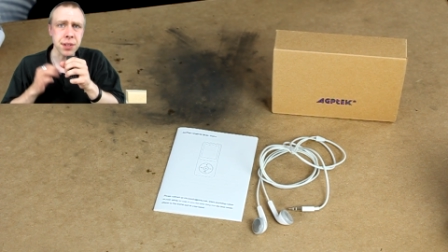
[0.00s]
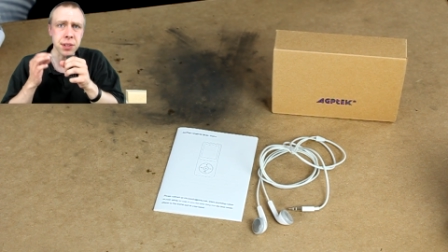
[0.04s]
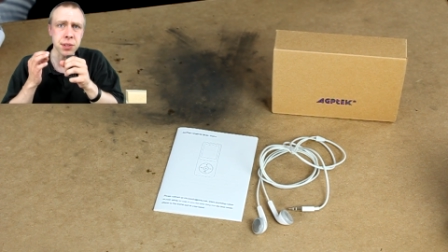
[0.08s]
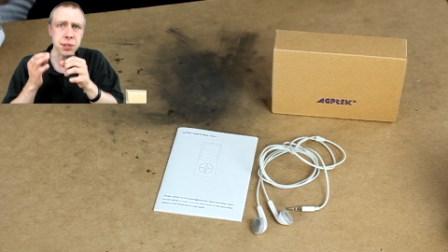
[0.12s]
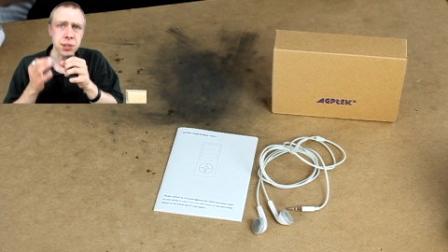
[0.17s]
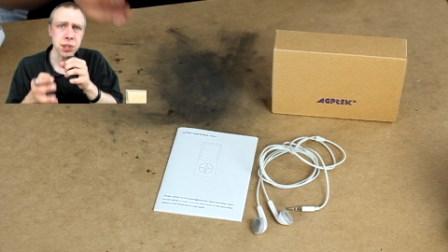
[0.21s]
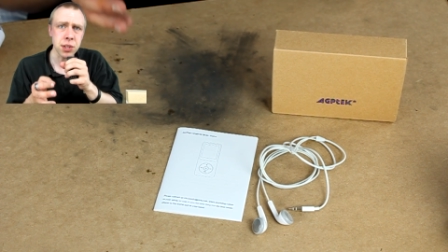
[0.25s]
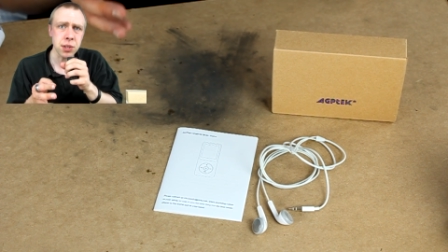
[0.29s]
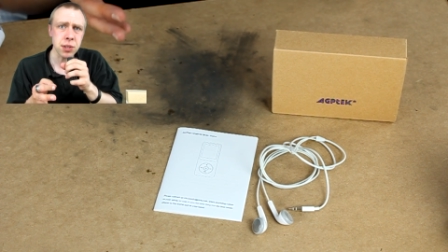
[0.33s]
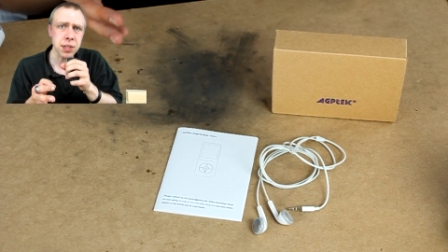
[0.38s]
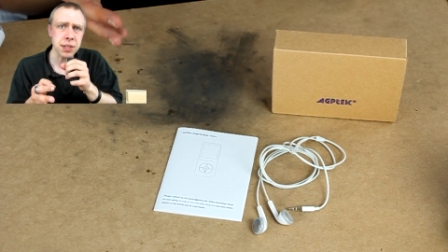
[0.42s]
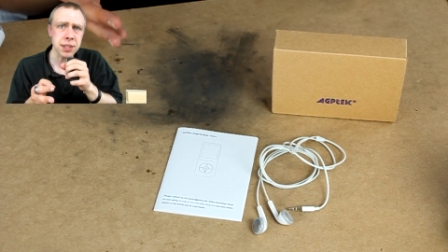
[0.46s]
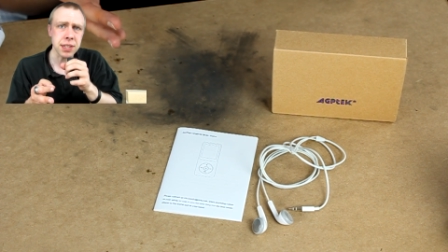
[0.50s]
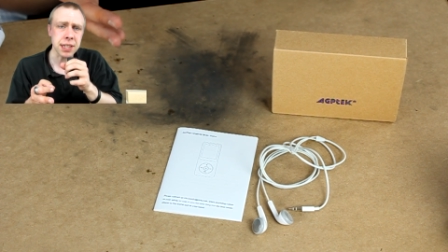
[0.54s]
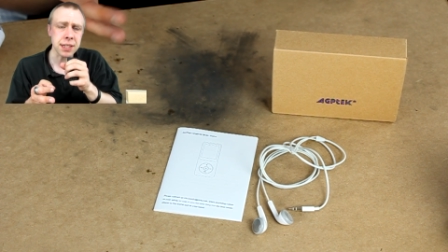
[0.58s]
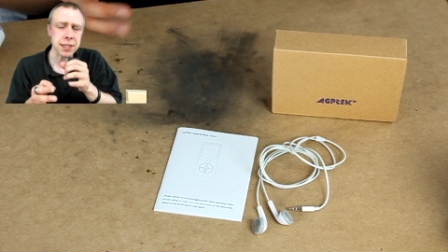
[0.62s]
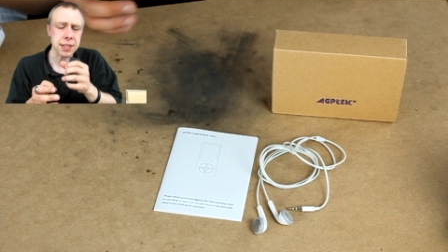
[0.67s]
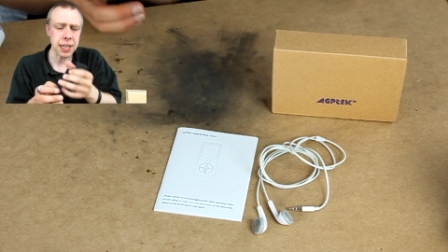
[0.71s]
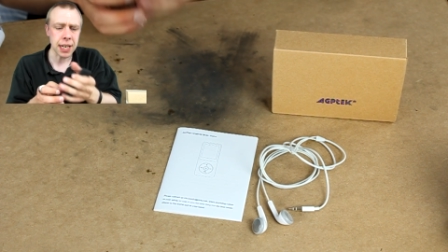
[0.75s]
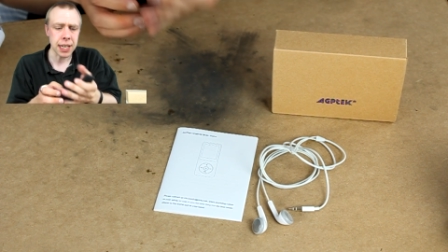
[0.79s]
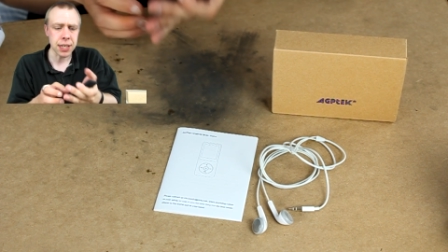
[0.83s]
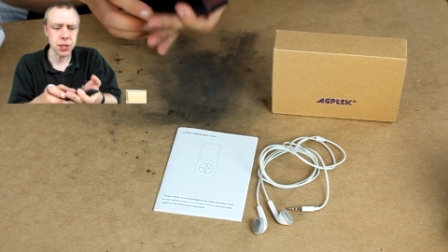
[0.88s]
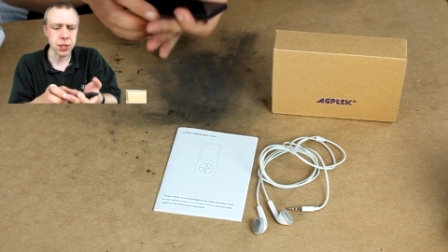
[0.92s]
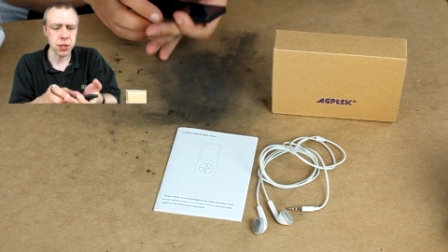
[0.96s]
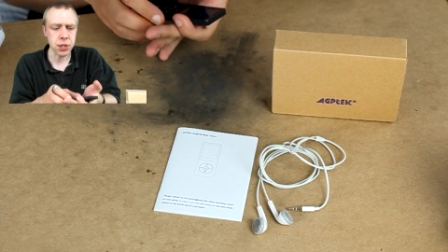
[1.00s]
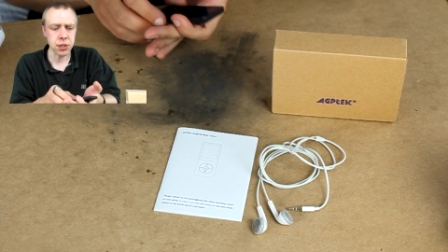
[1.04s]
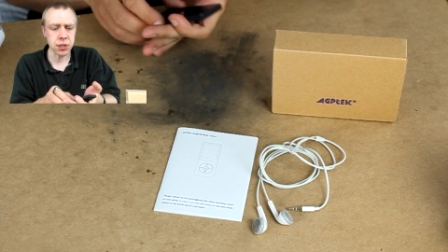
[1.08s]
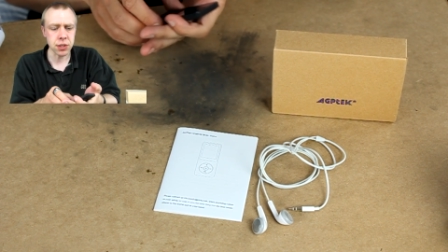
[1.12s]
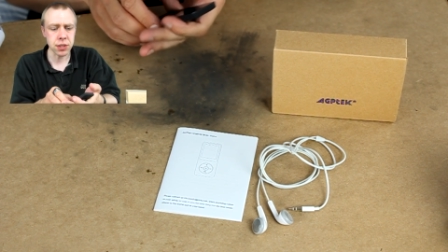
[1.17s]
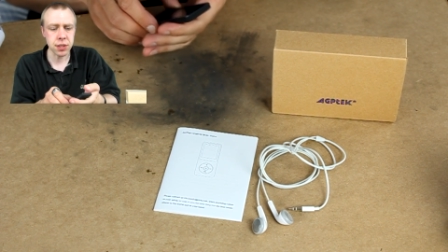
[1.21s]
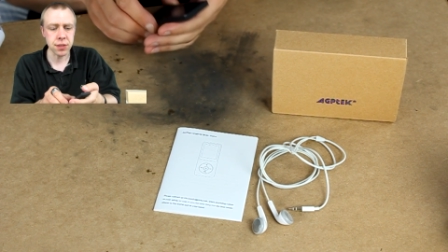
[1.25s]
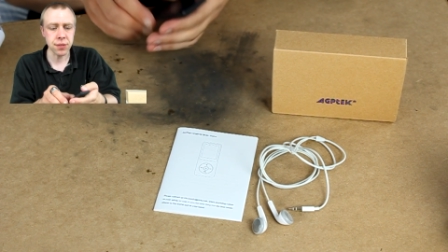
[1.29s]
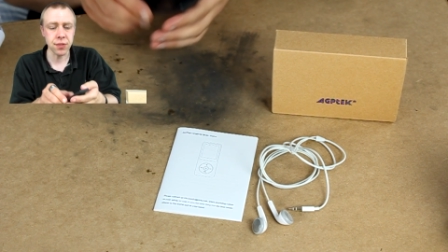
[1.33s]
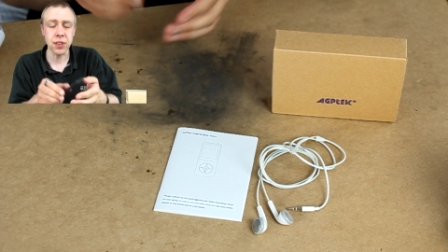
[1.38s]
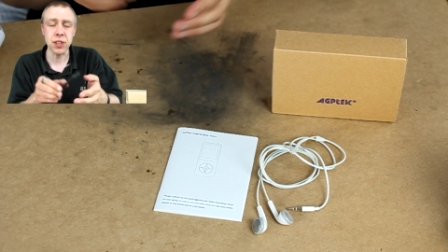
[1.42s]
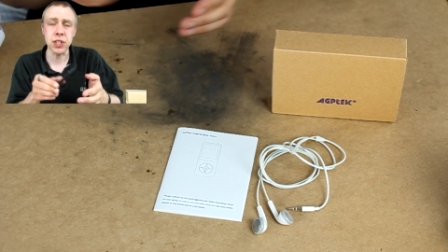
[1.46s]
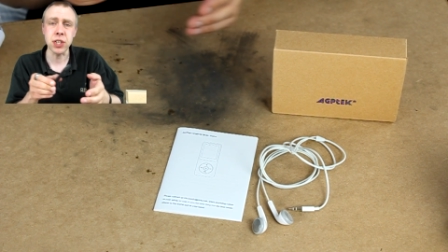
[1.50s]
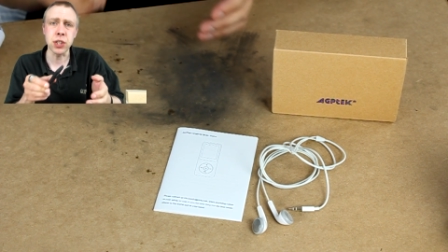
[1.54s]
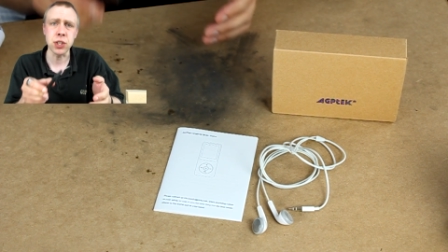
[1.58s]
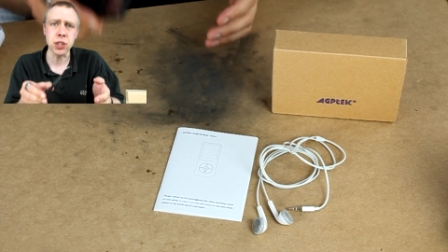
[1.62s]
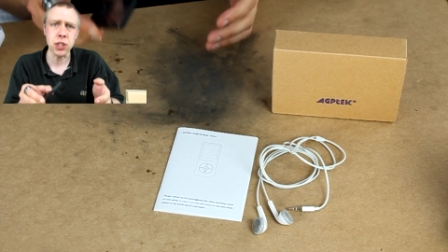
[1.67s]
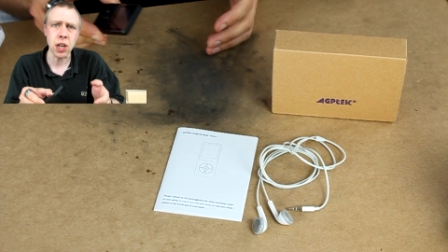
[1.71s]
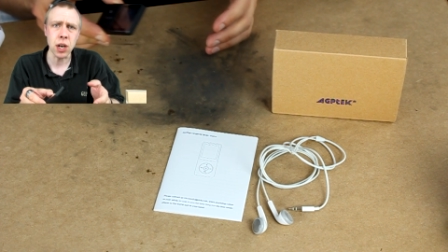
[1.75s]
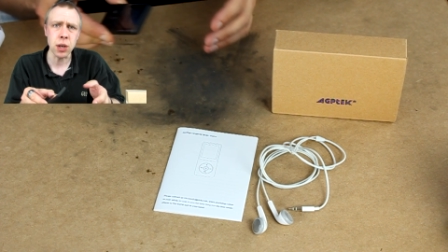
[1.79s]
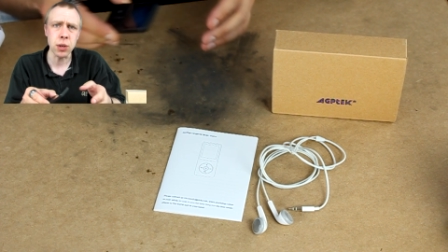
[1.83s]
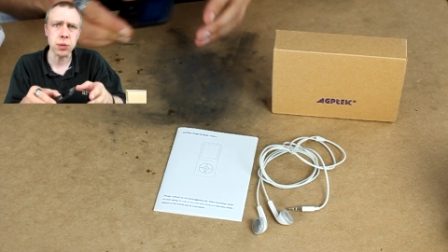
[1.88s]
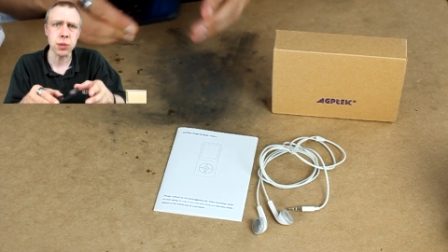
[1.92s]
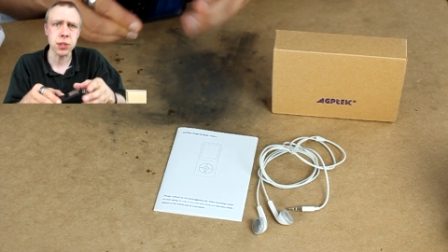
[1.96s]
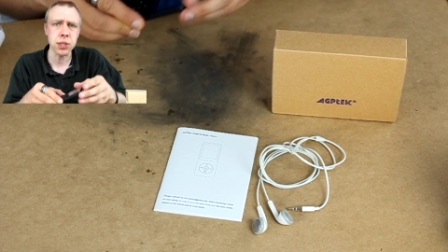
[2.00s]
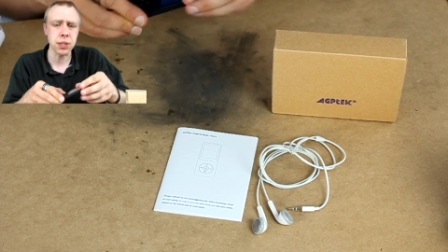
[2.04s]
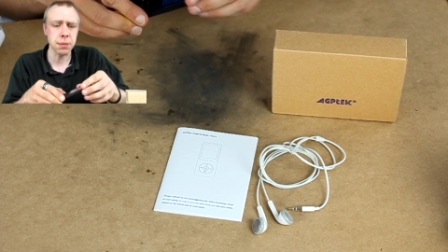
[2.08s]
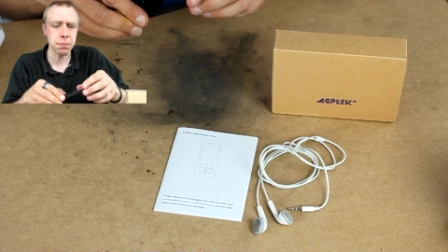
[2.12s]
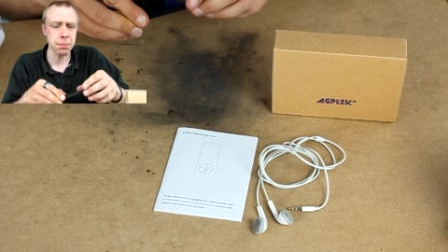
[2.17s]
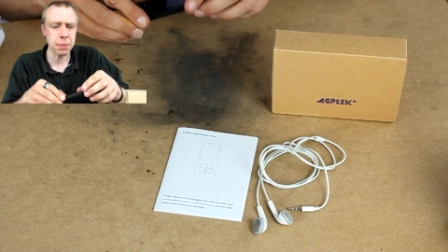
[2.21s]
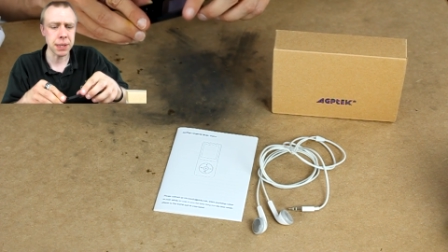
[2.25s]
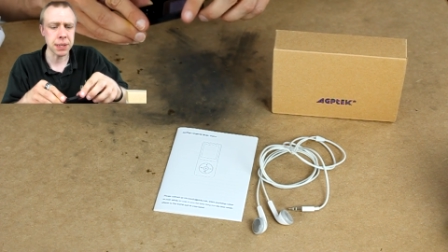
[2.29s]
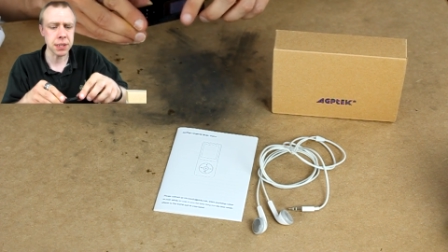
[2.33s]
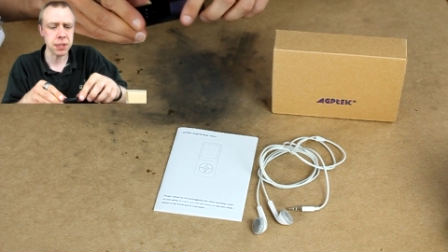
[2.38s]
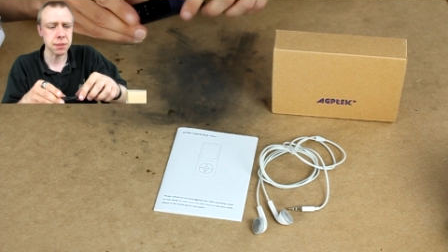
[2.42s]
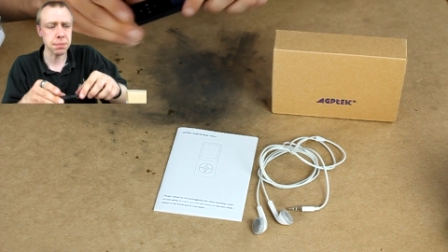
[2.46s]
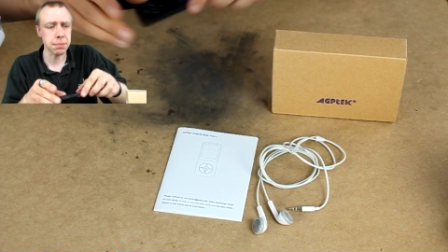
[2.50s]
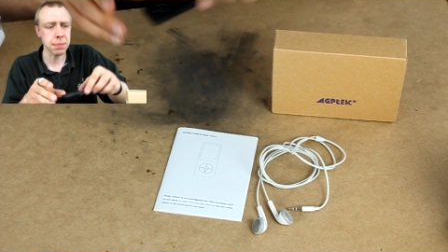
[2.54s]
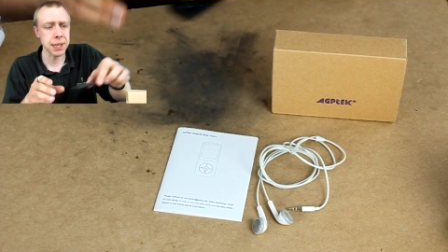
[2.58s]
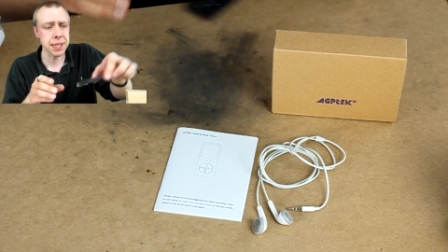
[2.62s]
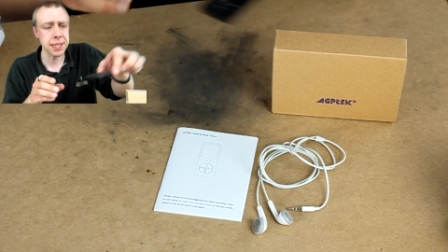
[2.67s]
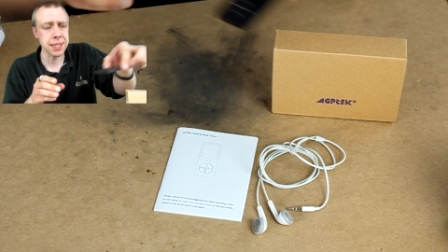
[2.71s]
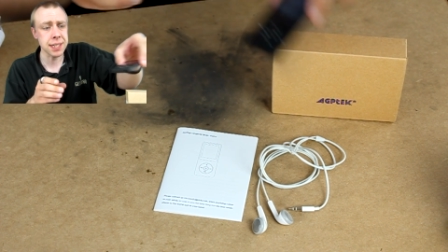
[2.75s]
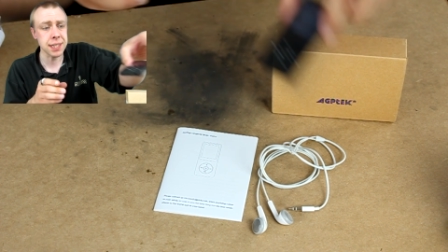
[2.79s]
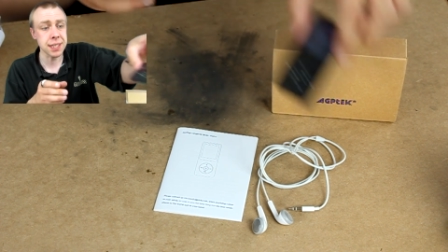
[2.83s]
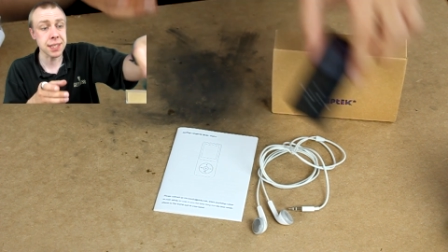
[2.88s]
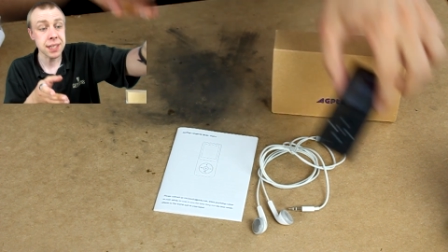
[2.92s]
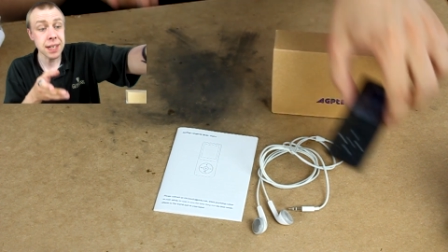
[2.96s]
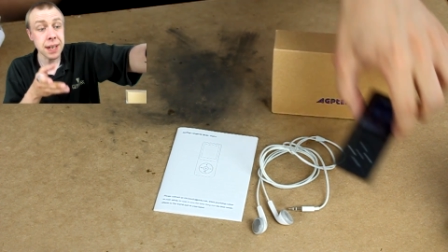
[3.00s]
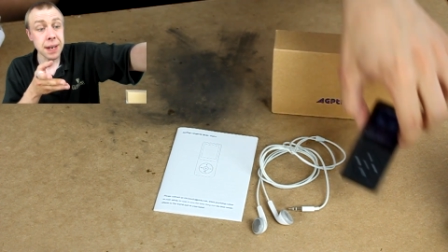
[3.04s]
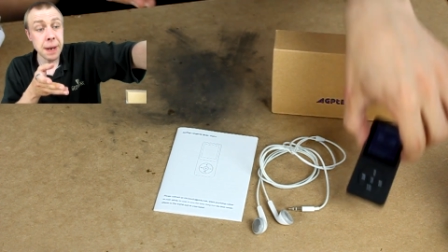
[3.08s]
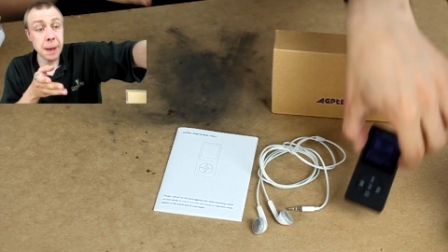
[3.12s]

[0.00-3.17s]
and do your dictations for your notes and bits and pieces.